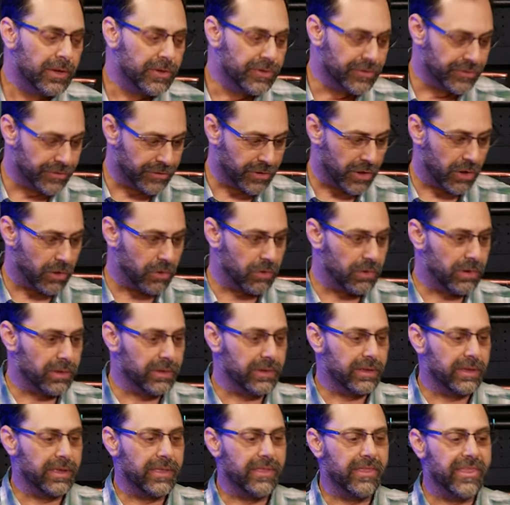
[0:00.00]
So
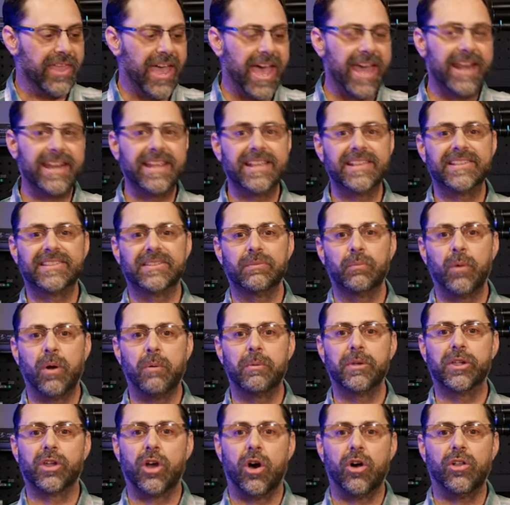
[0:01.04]
that is what
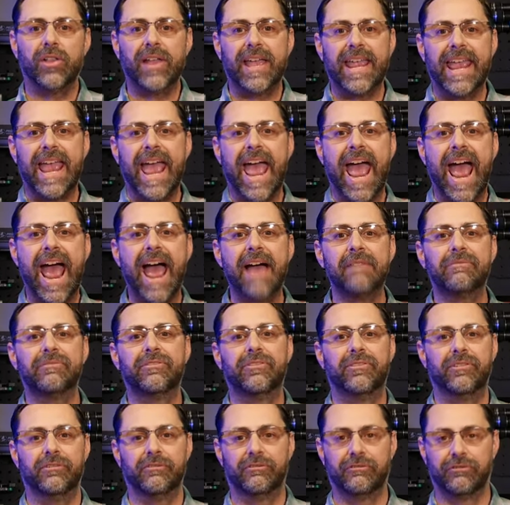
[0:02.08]
we call a
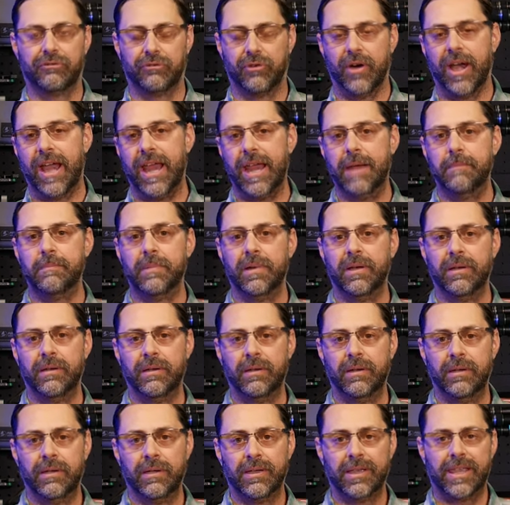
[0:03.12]
half frame
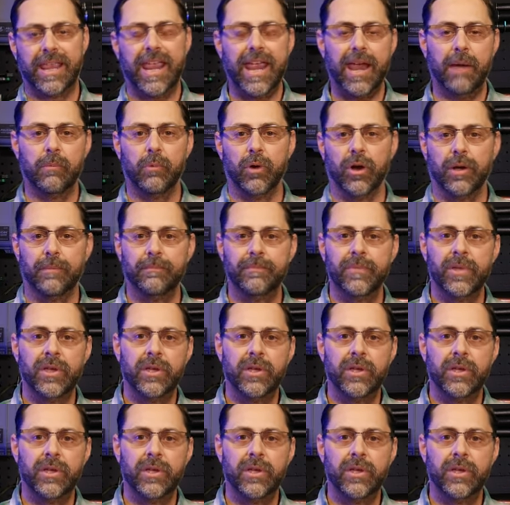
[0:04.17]
camera.